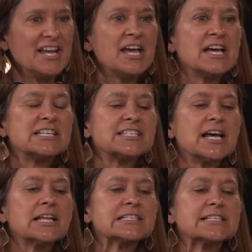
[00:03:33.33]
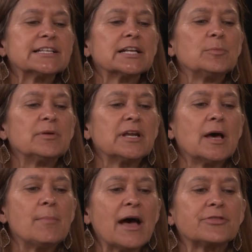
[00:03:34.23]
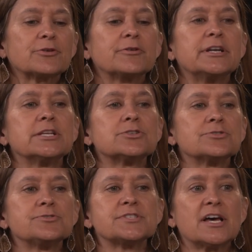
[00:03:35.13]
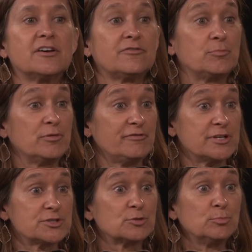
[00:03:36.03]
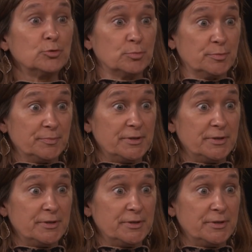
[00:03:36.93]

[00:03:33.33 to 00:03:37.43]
Yes. Tell us a little bit about the credentials of Professor Boop